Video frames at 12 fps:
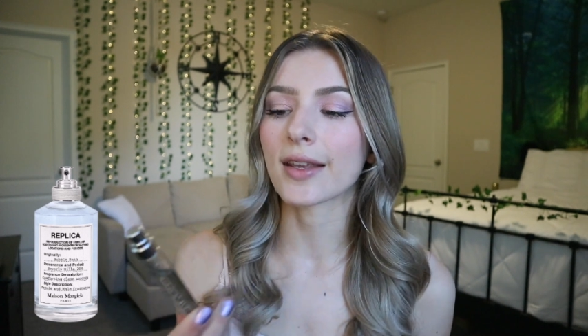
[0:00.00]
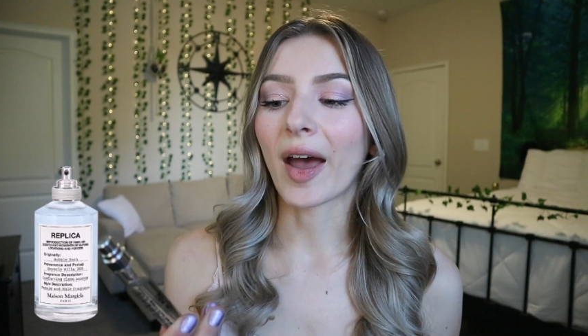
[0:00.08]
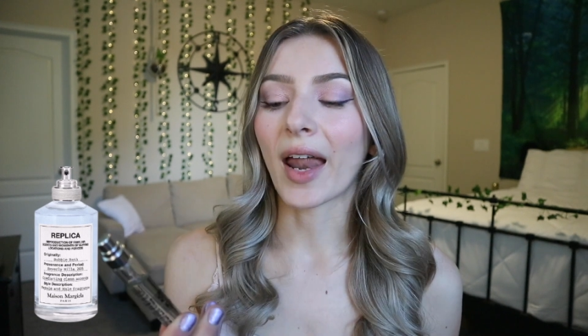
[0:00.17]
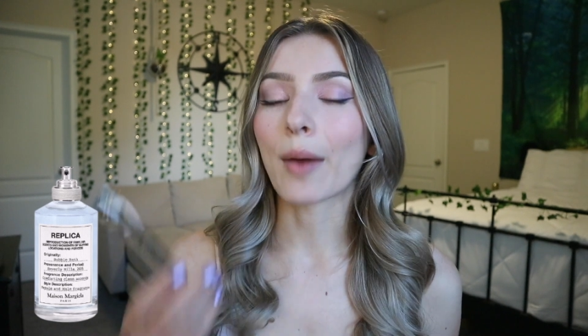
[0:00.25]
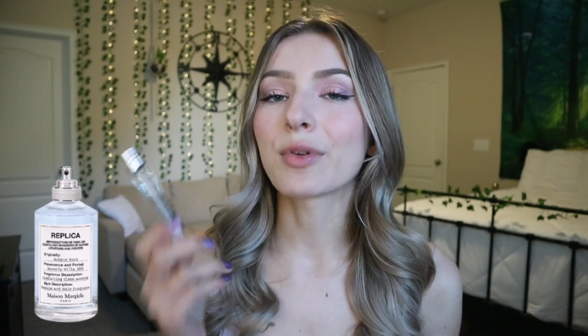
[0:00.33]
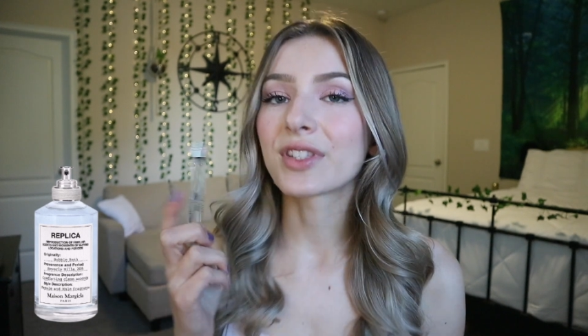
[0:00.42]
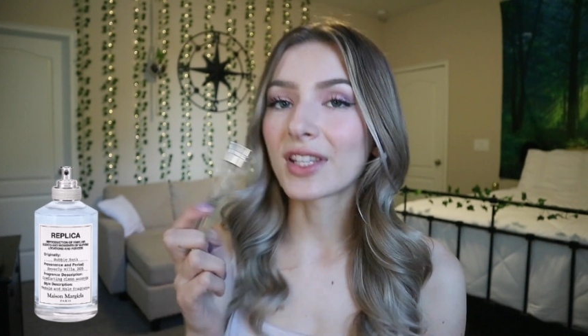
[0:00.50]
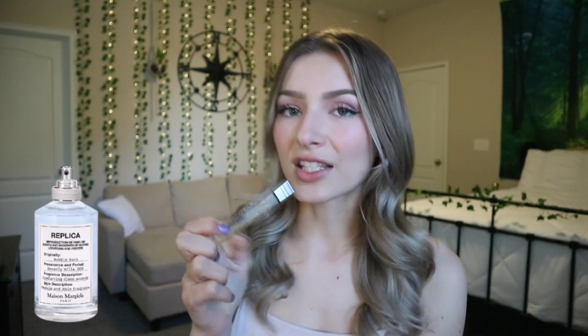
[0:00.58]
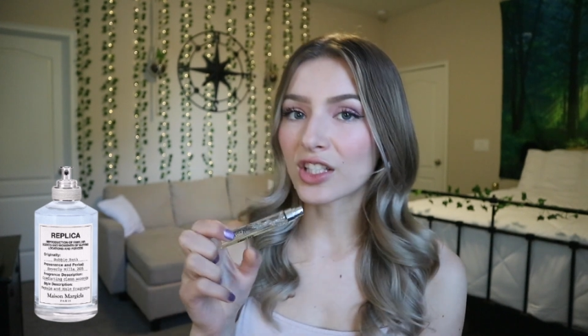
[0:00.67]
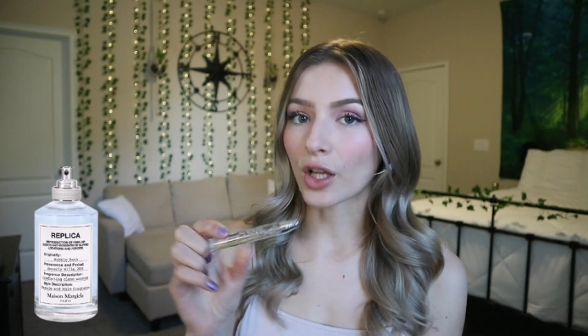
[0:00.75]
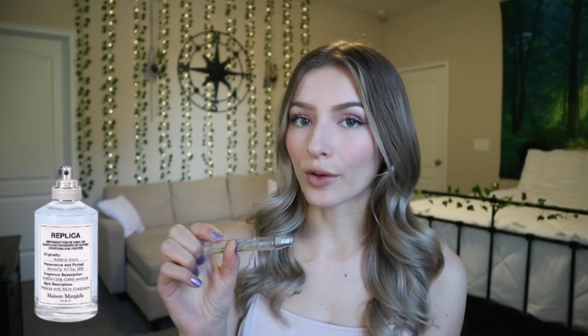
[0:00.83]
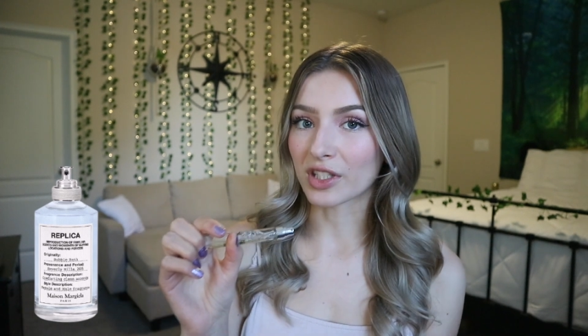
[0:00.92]
But I was
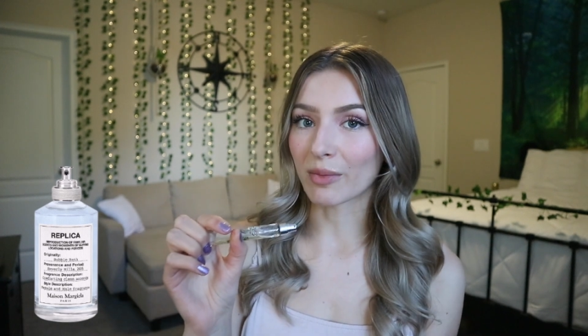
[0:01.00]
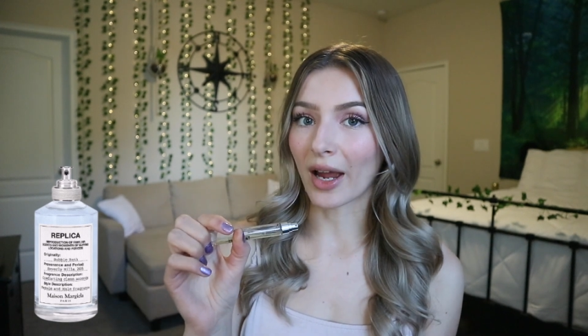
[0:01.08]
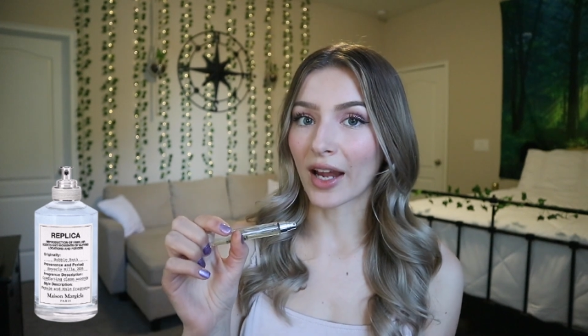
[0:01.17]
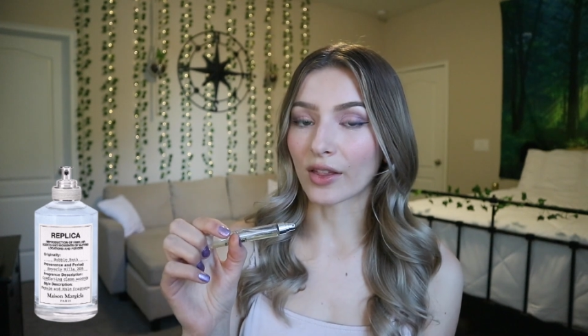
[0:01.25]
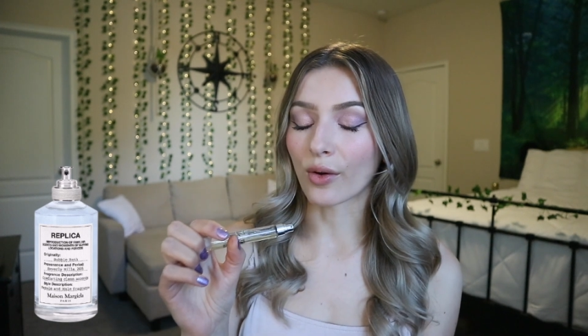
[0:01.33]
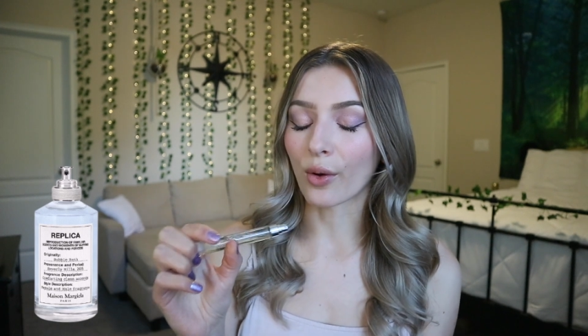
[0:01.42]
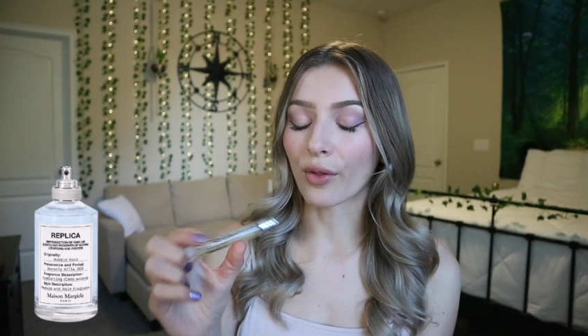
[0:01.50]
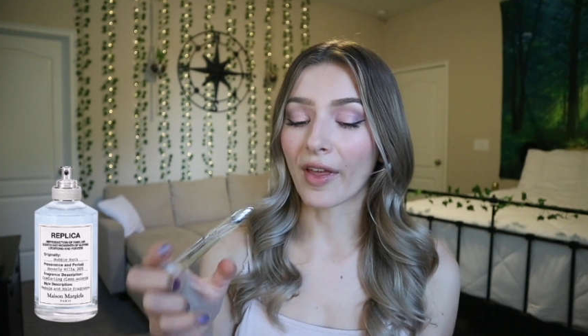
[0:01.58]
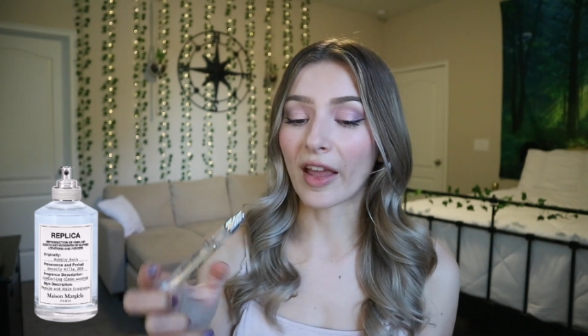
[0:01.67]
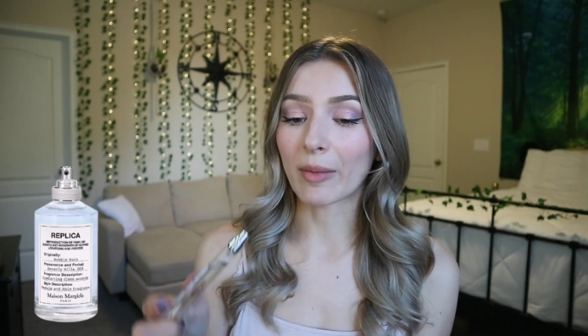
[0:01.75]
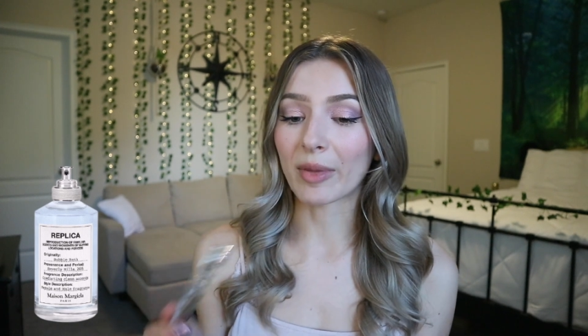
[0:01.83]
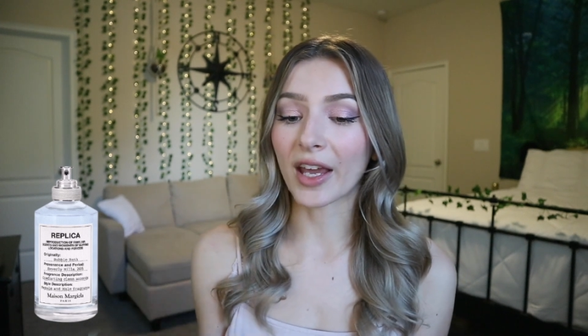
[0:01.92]
this close to buying the whole
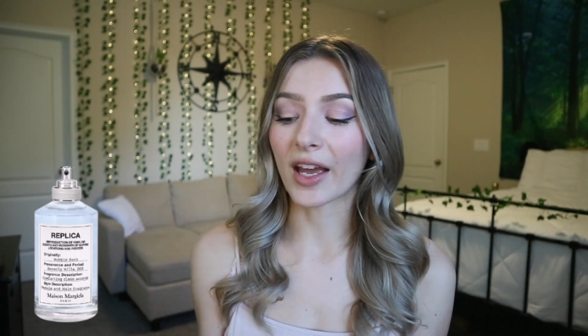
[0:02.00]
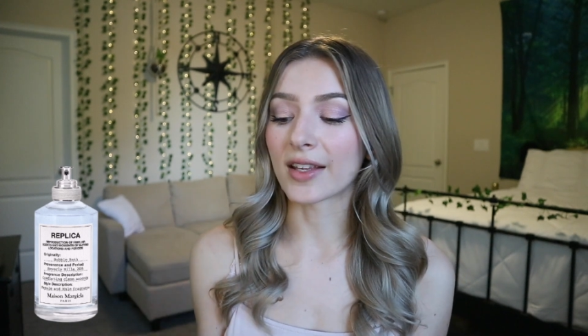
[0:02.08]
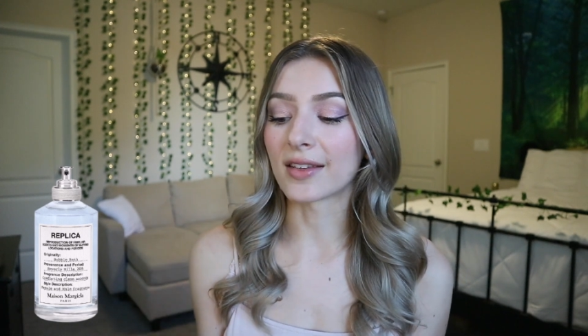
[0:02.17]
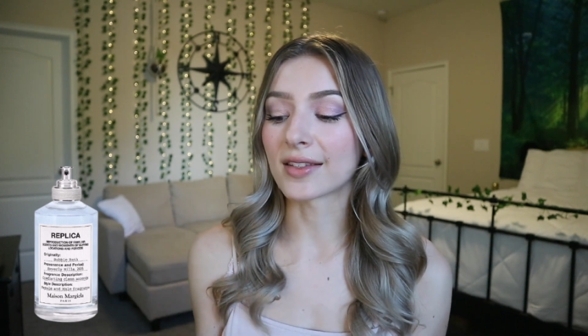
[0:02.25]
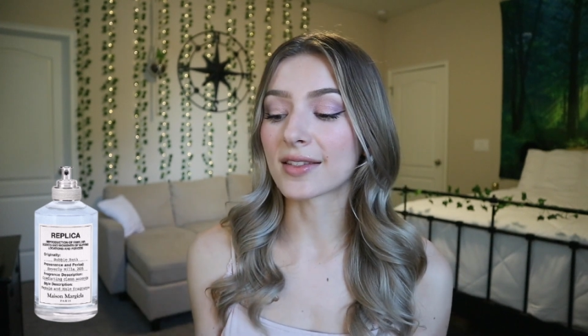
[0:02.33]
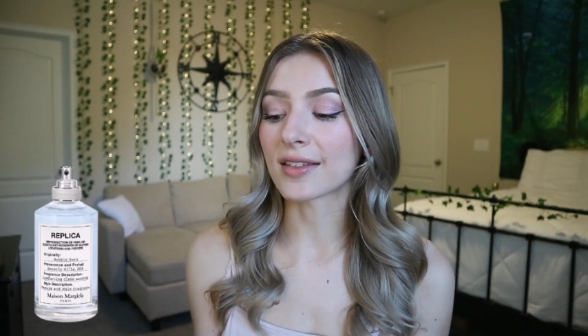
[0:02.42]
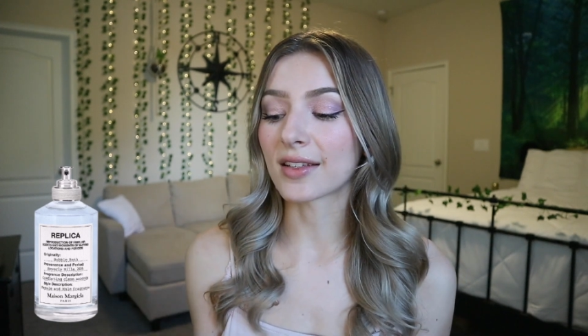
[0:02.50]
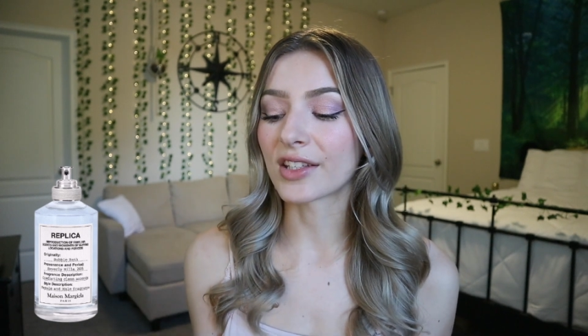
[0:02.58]
thing because